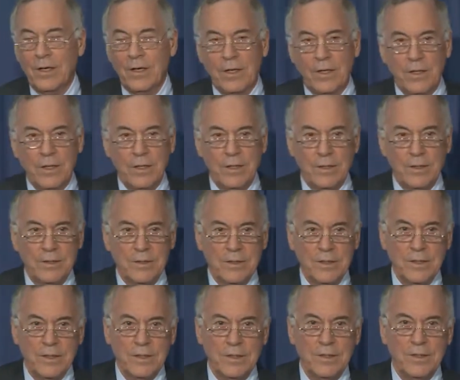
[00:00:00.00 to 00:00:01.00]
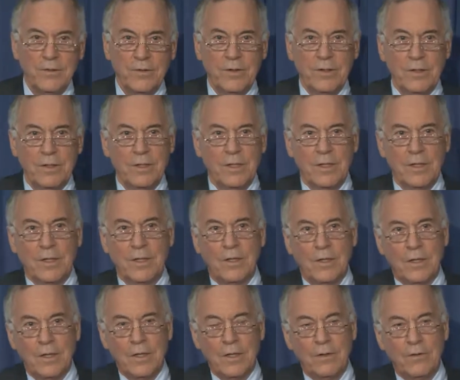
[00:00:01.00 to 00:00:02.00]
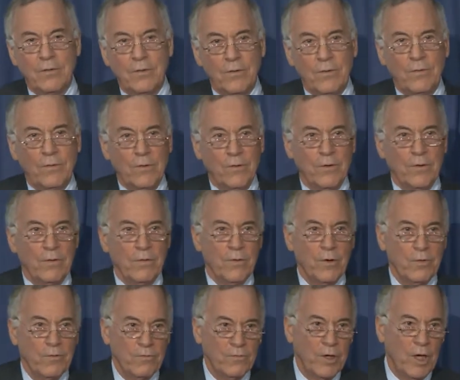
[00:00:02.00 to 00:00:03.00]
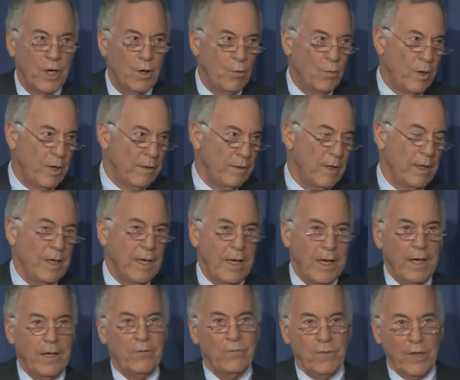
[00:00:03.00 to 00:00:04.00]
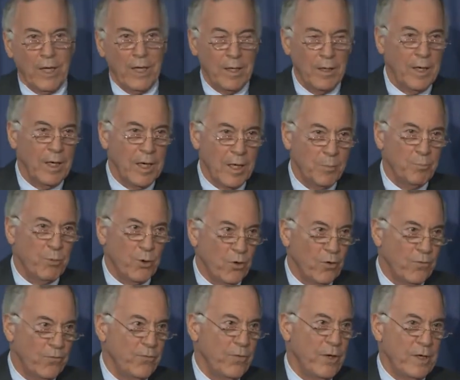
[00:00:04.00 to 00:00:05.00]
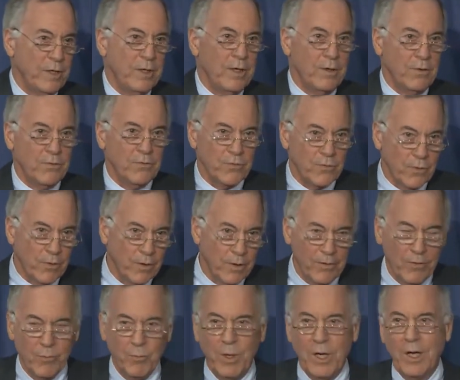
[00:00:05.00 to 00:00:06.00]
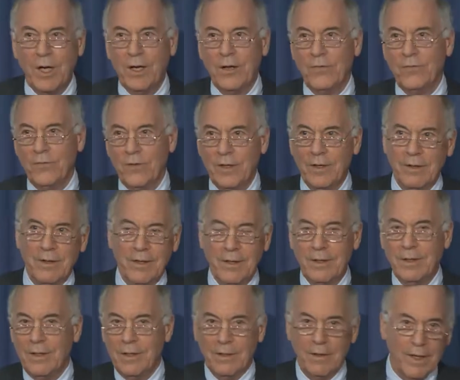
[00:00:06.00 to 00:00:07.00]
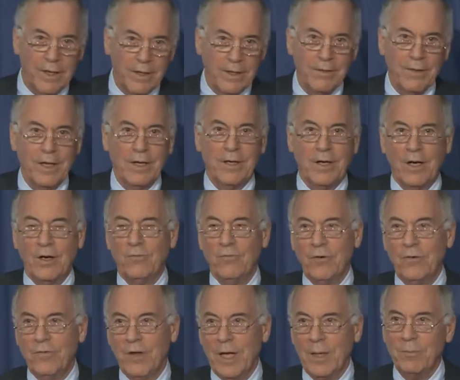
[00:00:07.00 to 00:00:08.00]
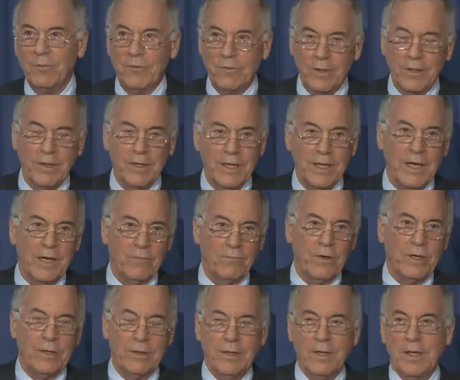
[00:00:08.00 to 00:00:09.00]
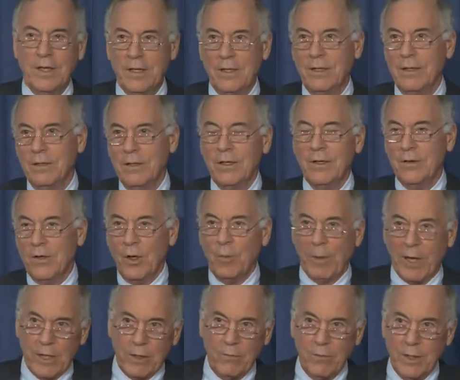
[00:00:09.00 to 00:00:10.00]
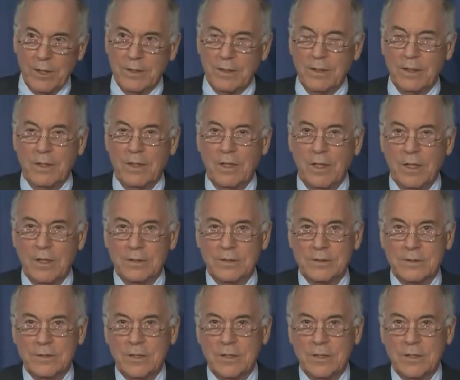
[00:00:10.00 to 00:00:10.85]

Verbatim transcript: It, it, you there, there there's no one that has a, a perfect insurance policy that, uh, that that covers absolutely everything, no matter what the cost.